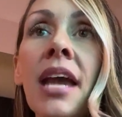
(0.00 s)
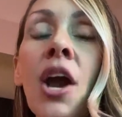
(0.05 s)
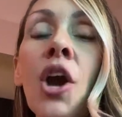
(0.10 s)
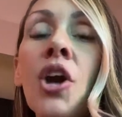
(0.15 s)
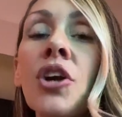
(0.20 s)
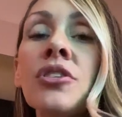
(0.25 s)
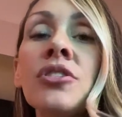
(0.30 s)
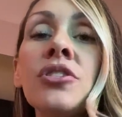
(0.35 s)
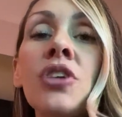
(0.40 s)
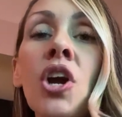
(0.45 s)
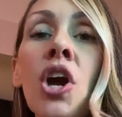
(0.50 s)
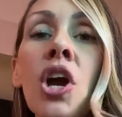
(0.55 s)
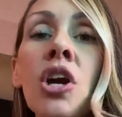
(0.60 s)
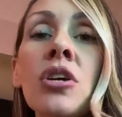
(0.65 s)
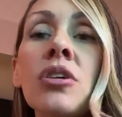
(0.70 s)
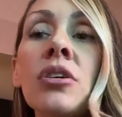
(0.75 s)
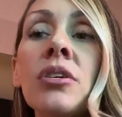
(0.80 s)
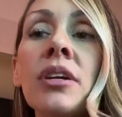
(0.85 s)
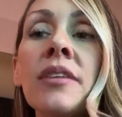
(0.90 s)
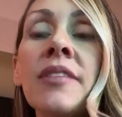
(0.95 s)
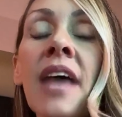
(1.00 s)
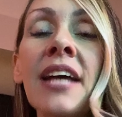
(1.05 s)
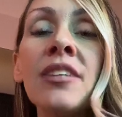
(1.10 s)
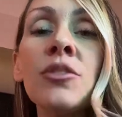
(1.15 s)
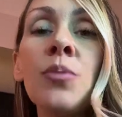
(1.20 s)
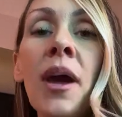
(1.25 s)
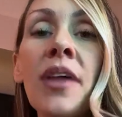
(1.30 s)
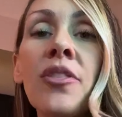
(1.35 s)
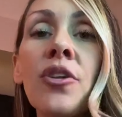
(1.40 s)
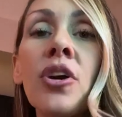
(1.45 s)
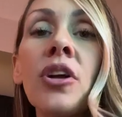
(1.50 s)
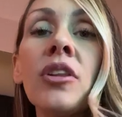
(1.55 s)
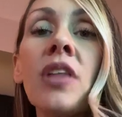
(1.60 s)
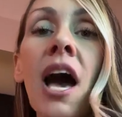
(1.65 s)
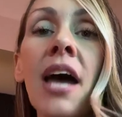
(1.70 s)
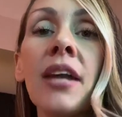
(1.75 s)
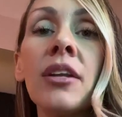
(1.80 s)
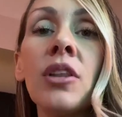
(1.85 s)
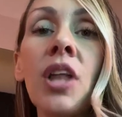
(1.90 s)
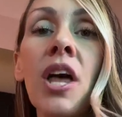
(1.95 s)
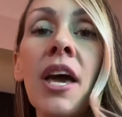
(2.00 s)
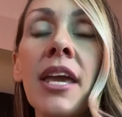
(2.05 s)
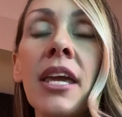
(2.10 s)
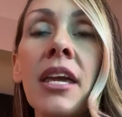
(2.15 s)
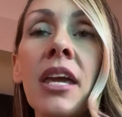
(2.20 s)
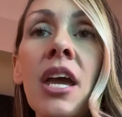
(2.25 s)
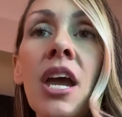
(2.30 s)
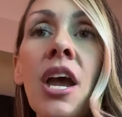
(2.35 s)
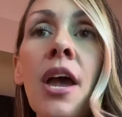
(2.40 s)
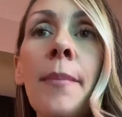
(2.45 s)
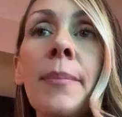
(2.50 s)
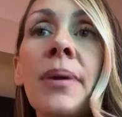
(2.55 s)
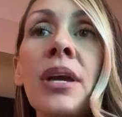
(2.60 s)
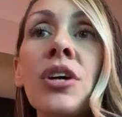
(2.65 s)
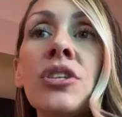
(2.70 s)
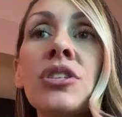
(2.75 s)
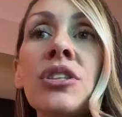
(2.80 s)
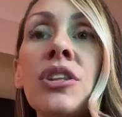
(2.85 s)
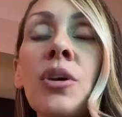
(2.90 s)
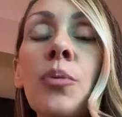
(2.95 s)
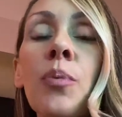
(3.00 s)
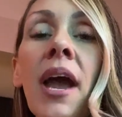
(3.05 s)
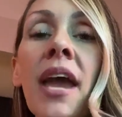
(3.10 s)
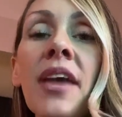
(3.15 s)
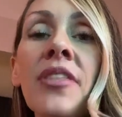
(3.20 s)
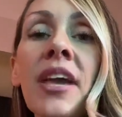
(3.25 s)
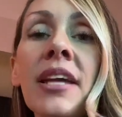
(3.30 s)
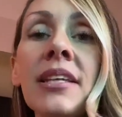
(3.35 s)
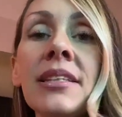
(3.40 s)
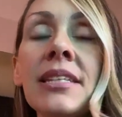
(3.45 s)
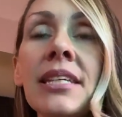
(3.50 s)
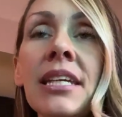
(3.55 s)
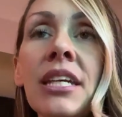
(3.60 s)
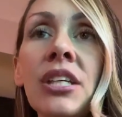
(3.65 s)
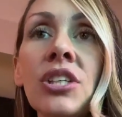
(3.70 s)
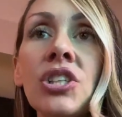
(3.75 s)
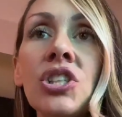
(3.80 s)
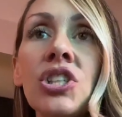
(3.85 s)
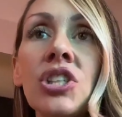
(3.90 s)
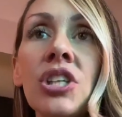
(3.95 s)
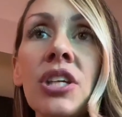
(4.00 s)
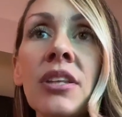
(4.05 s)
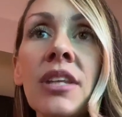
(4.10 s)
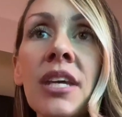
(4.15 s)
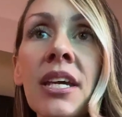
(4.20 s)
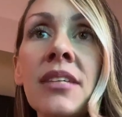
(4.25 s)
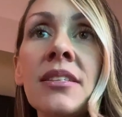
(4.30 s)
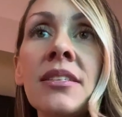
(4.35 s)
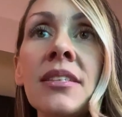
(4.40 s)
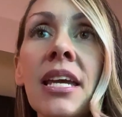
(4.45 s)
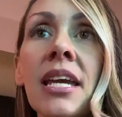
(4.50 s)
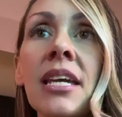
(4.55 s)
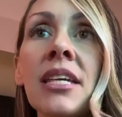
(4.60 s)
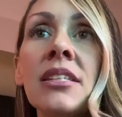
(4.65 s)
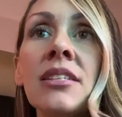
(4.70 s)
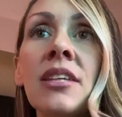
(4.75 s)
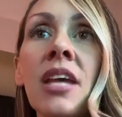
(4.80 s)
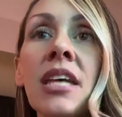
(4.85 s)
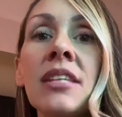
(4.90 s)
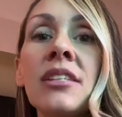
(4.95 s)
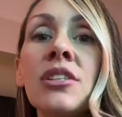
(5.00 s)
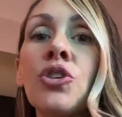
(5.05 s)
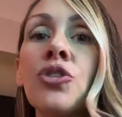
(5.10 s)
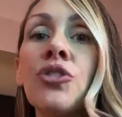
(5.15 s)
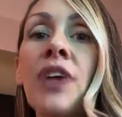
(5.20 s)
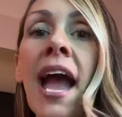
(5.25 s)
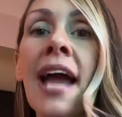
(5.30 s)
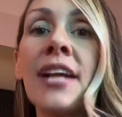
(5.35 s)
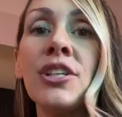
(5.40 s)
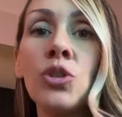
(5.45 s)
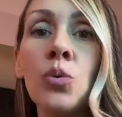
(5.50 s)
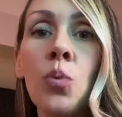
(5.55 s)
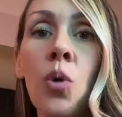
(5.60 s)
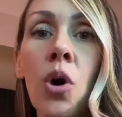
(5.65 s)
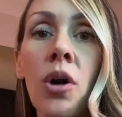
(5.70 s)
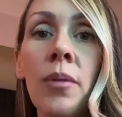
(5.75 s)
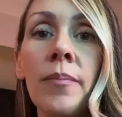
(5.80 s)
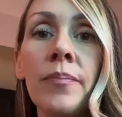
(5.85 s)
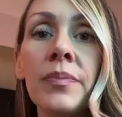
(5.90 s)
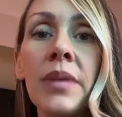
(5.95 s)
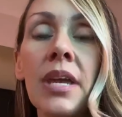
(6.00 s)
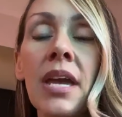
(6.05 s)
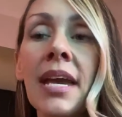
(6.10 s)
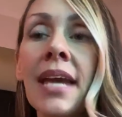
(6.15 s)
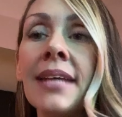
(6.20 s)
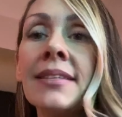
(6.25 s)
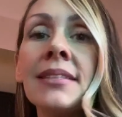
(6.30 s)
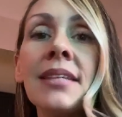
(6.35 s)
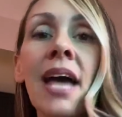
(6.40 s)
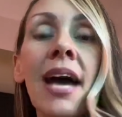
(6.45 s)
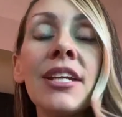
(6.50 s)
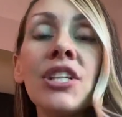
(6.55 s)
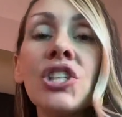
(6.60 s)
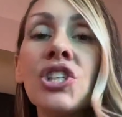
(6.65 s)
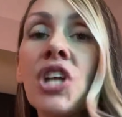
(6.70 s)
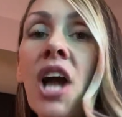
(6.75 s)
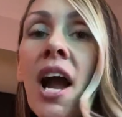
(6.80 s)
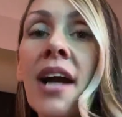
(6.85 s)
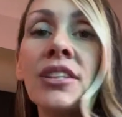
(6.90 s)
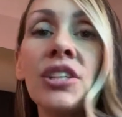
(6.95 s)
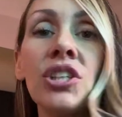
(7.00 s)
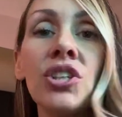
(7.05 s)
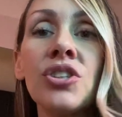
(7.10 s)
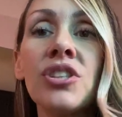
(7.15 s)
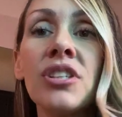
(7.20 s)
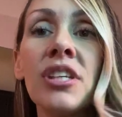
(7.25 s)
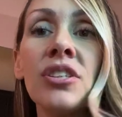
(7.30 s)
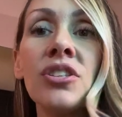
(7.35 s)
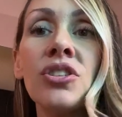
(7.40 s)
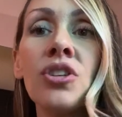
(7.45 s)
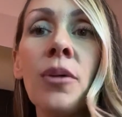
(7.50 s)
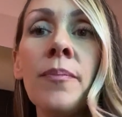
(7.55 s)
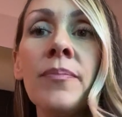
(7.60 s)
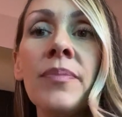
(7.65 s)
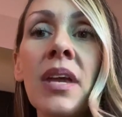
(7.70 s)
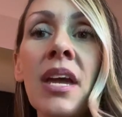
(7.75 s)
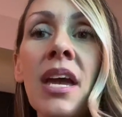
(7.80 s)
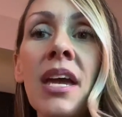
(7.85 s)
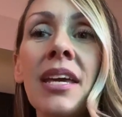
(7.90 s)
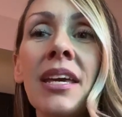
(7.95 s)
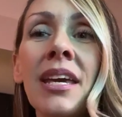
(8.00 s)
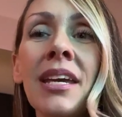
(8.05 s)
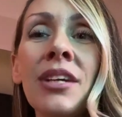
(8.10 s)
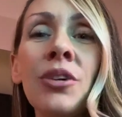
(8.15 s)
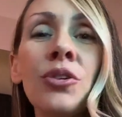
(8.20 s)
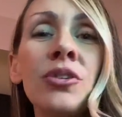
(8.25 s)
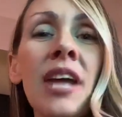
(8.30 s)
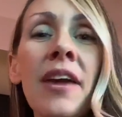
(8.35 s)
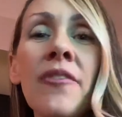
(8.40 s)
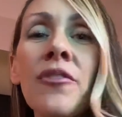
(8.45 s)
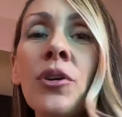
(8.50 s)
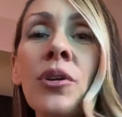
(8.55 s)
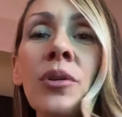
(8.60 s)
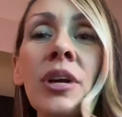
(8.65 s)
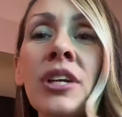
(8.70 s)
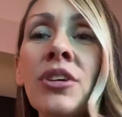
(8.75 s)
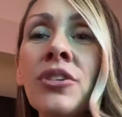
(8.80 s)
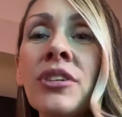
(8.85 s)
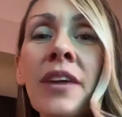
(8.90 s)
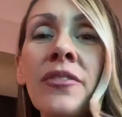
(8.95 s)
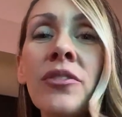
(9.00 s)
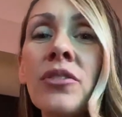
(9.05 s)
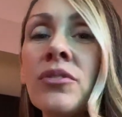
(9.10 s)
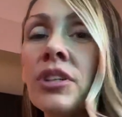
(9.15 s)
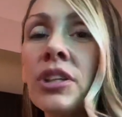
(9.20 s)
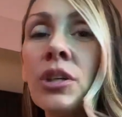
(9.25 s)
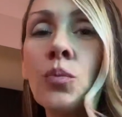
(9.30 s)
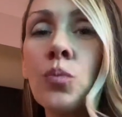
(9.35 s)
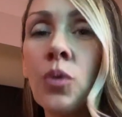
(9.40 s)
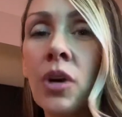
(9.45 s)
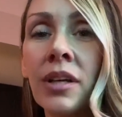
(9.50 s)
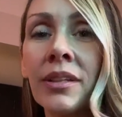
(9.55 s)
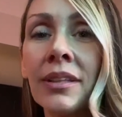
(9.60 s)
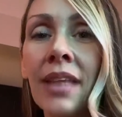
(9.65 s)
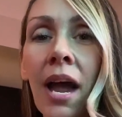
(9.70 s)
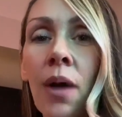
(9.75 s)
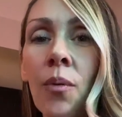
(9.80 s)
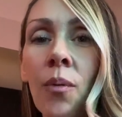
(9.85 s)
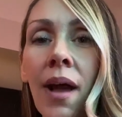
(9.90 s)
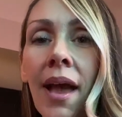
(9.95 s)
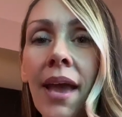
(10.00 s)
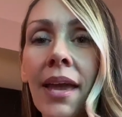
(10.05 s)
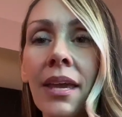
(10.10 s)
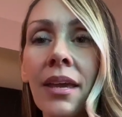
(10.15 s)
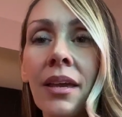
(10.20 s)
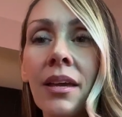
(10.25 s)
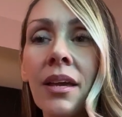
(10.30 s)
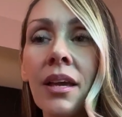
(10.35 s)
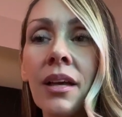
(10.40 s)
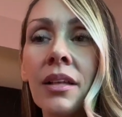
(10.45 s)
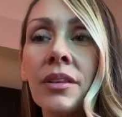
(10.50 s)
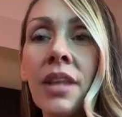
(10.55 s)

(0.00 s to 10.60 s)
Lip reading: That's why they're a lot alike, because the way they teach this is it's gradual. It's not a shock to your system. It'll never really work that way.